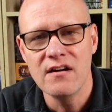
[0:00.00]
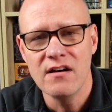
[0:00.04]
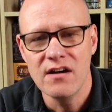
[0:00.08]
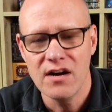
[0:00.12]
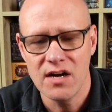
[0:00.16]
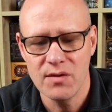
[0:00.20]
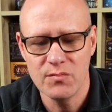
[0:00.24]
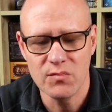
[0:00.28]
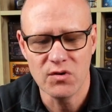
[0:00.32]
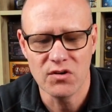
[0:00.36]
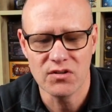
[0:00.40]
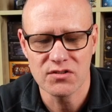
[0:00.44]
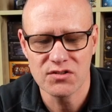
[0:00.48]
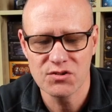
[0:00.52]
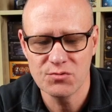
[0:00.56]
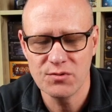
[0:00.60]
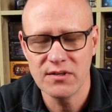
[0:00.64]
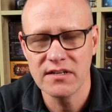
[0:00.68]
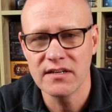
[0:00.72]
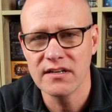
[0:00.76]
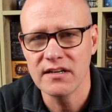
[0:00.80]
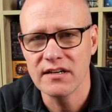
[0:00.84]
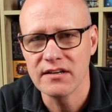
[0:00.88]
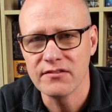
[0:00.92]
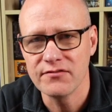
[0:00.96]
I'm on
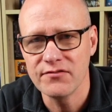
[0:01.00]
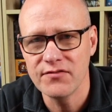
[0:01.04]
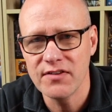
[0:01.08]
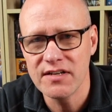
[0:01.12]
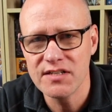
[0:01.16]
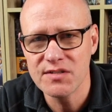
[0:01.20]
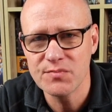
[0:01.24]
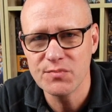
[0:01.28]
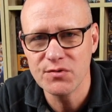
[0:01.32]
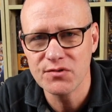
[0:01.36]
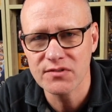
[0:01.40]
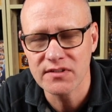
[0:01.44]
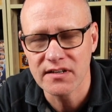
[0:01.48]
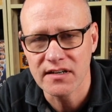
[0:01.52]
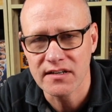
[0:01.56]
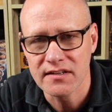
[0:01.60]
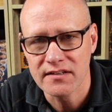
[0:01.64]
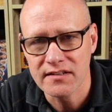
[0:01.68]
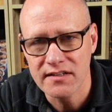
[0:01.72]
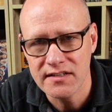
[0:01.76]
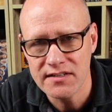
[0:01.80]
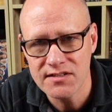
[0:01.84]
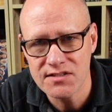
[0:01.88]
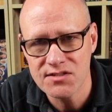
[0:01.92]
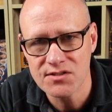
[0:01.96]
Twitter and Facebook
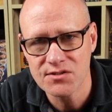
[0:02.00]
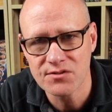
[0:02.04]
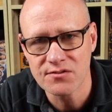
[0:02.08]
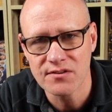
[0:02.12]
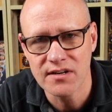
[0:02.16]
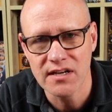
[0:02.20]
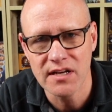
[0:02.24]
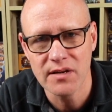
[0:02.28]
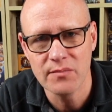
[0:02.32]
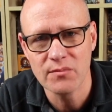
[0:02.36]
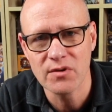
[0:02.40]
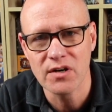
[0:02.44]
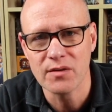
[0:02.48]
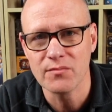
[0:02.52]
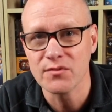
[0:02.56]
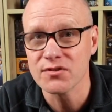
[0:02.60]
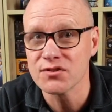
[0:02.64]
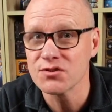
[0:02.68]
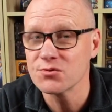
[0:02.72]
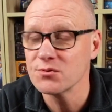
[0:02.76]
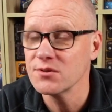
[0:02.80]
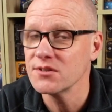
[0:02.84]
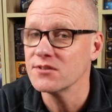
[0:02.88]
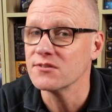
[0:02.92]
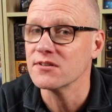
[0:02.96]
and Instagram. I'm on
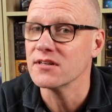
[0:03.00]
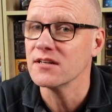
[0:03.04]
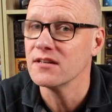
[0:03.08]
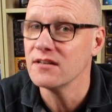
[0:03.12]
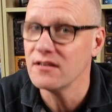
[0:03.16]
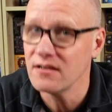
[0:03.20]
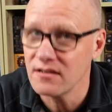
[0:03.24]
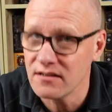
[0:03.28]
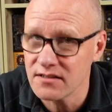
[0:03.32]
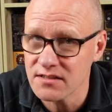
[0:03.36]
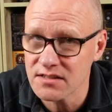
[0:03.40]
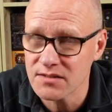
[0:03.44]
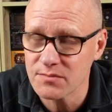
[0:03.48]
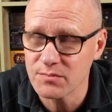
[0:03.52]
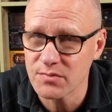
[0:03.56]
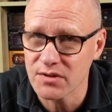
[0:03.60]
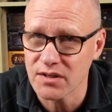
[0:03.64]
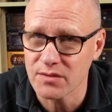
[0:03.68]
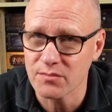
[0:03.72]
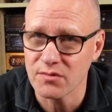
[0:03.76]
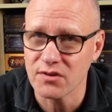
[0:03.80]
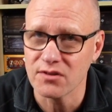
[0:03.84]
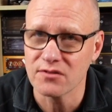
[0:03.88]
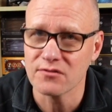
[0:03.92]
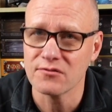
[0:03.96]
Twitter a lot, but
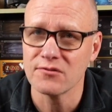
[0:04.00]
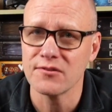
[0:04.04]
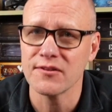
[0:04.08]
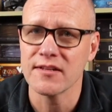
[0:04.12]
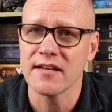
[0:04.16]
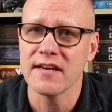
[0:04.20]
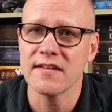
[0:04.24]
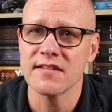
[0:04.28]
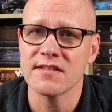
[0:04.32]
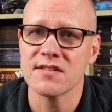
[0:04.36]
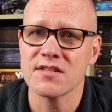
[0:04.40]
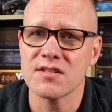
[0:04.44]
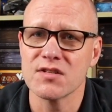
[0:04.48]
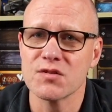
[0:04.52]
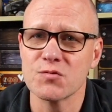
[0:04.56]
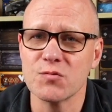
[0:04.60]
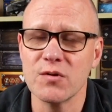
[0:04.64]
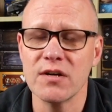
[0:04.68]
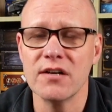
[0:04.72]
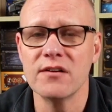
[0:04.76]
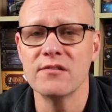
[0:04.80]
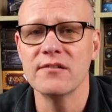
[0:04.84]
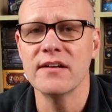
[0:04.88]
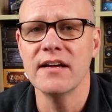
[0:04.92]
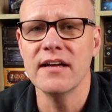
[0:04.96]
I'm on all the others as
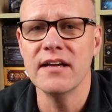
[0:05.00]
well.